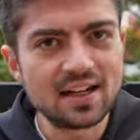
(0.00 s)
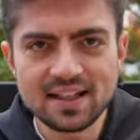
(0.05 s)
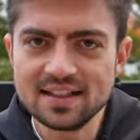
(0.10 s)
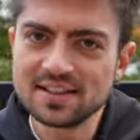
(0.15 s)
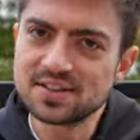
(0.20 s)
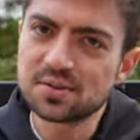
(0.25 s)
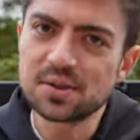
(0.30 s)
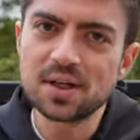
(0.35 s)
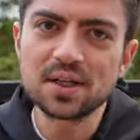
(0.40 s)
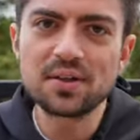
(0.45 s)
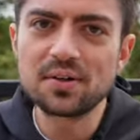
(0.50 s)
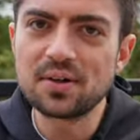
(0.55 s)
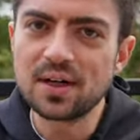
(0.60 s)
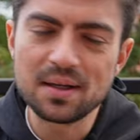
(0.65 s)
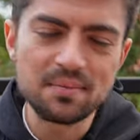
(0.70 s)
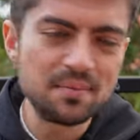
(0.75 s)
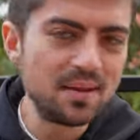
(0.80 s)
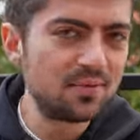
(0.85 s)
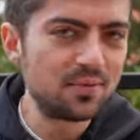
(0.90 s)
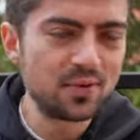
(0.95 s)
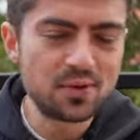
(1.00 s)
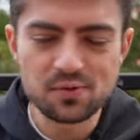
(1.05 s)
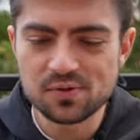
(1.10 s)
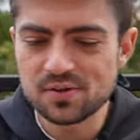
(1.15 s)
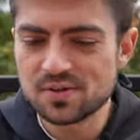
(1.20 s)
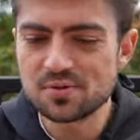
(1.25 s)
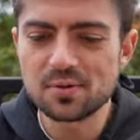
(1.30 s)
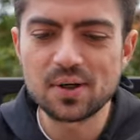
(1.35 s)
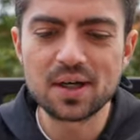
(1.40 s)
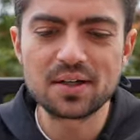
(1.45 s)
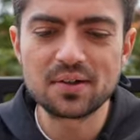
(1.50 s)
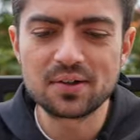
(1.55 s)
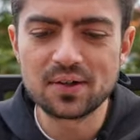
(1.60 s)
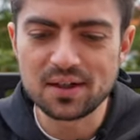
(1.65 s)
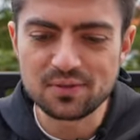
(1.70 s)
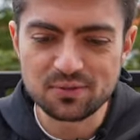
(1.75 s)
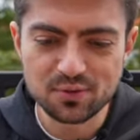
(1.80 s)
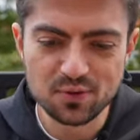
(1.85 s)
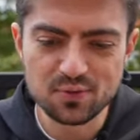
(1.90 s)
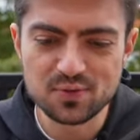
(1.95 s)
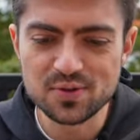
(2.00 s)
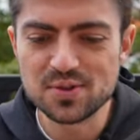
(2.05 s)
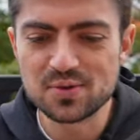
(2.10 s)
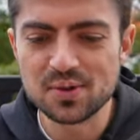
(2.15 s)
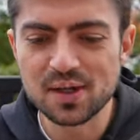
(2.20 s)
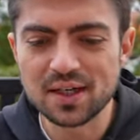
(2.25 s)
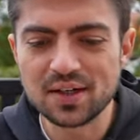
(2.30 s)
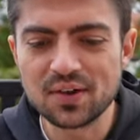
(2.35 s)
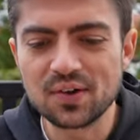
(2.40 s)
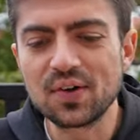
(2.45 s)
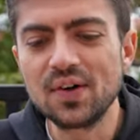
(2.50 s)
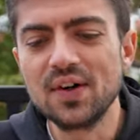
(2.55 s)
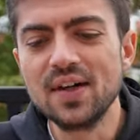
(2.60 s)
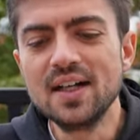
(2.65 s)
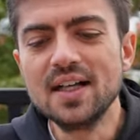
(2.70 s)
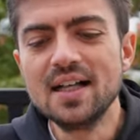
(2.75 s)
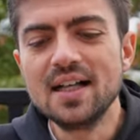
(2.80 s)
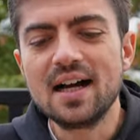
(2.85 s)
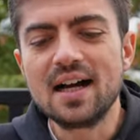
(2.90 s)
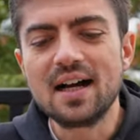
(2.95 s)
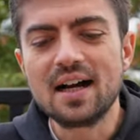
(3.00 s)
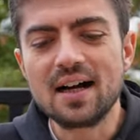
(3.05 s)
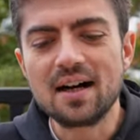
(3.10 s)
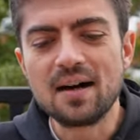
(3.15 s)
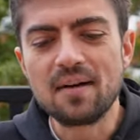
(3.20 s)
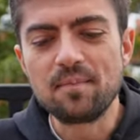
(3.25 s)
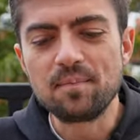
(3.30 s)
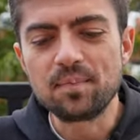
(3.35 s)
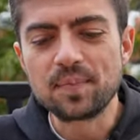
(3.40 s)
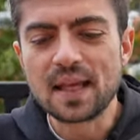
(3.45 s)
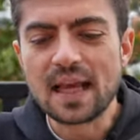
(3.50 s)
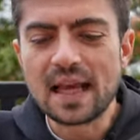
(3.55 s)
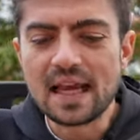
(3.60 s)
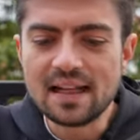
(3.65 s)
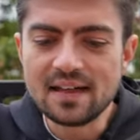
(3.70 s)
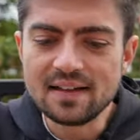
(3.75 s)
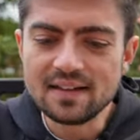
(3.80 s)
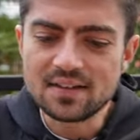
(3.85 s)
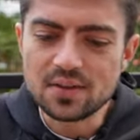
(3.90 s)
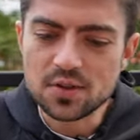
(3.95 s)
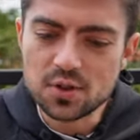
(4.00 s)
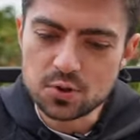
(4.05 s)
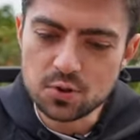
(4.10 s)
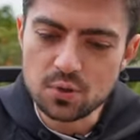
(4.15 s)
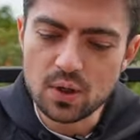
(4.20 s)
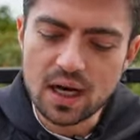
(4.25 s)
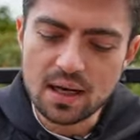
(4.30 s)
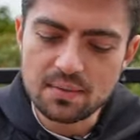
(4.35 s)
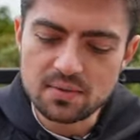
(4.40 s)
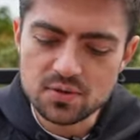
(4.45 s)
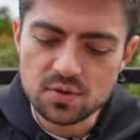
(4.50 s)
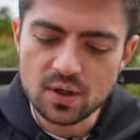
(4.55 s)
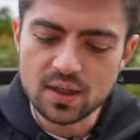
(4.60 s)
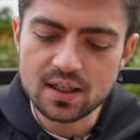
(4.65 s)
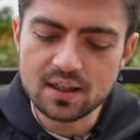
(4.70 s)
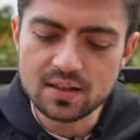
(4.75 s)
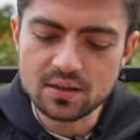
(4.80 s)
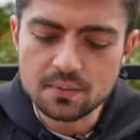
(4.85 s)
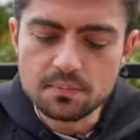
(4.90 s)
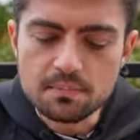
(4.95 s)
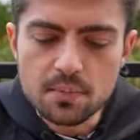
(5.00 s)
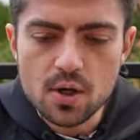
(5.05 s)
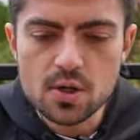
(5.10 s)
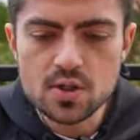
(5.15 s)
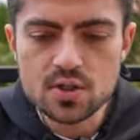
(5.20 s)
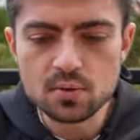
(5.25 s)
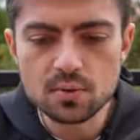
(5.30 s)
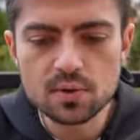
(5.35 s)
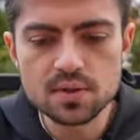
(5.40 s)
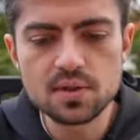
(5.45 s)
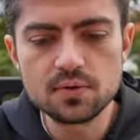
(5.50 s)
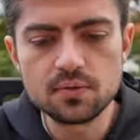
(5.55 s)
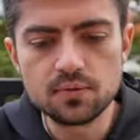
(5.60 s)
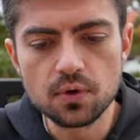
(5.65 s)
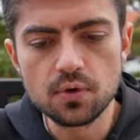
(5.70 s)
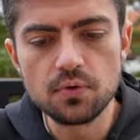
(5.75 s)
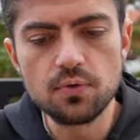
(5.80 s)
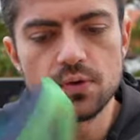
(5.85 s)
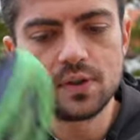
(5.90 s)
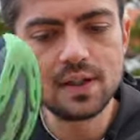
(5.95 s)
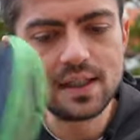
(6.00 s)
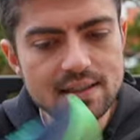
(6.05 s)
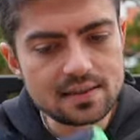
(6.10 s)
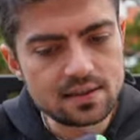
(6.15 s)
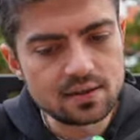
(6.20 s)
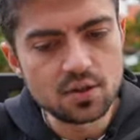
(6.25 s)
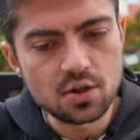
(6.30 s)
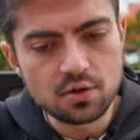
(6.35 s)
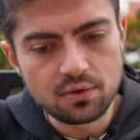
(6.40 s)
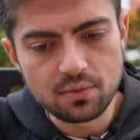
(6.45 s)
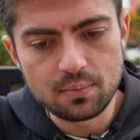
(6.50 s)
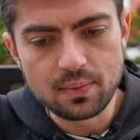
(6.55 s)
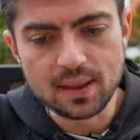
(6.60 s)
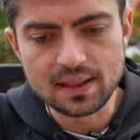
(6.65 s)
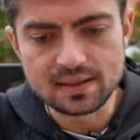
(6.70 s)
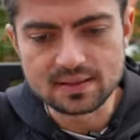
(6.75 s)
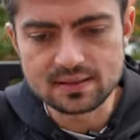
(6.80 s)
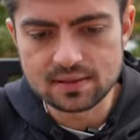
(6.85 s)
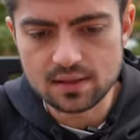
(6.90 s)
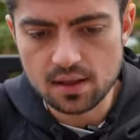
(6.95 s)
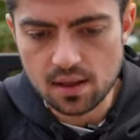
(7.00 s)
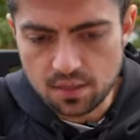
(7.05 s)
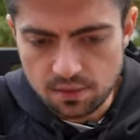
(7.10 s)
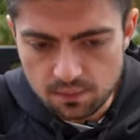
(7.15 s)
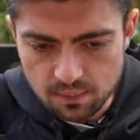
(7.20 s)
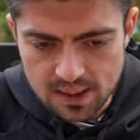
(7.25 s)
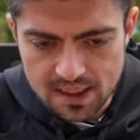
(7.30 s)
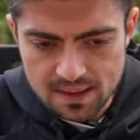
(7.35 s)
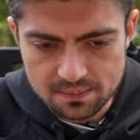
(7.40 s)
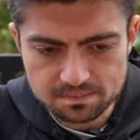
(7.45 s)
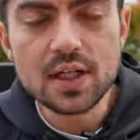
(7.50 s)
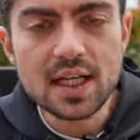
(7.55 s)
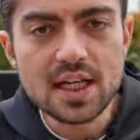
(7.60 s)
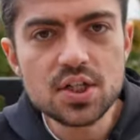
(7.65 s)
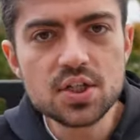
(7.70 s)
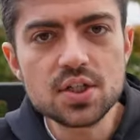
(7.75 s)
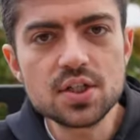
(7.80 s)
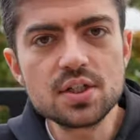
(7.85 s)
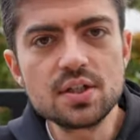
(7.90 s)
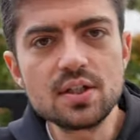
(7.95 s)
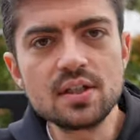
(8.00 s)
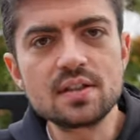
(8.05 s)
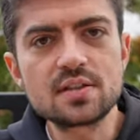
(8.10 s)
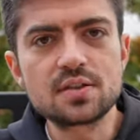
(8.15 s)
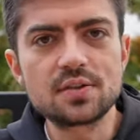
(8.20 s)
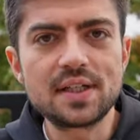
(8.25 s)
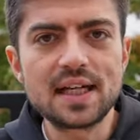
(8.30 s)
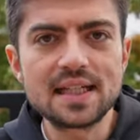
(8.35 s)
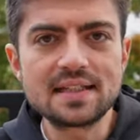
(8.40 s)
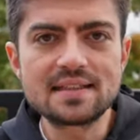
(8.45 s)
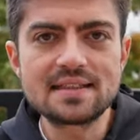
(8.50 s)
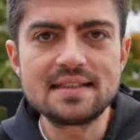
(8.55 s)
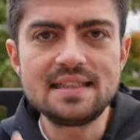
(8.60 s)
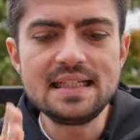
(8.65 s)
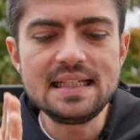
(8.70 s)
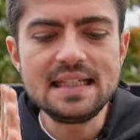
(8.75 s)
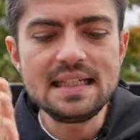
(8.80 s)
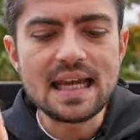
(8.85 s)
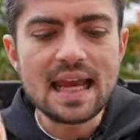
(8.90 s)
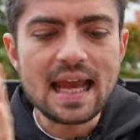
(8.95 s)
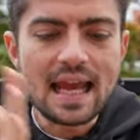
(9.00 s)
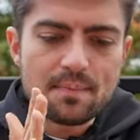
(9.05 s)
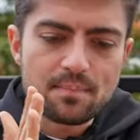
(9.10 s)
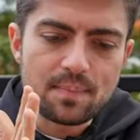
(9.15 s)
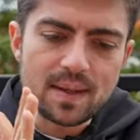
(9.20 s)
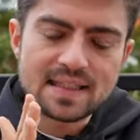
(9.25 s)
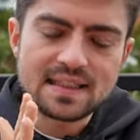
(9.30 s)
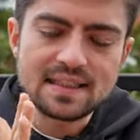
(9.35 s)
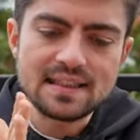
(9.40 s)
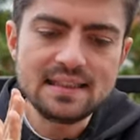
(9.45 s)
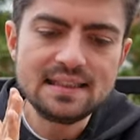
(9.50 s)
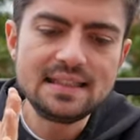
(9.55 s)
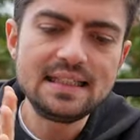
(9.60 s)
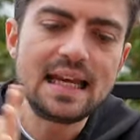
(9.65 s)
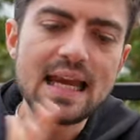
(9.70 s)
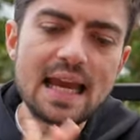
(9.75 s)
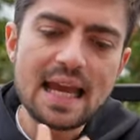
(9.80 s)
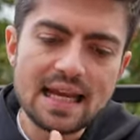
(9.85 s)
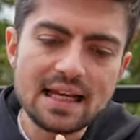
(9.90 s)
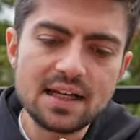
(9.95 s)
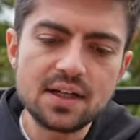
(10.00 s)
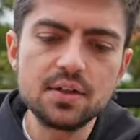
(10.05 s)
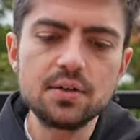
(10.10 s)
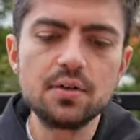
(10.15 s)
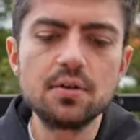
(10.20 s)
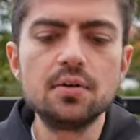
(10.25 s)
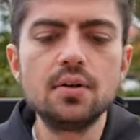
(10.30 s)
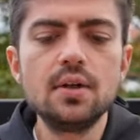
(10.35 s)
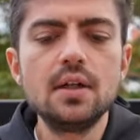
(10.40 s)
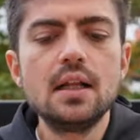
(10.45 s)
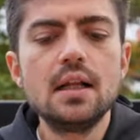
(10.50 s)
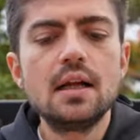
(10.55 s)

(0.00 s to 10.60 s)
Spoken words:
heel striker, a midfoot striker, a forefoot striker. And the shoe I'm striking the most towards the forefoot is the Novablast 3. Pronation, so that's the basically the angle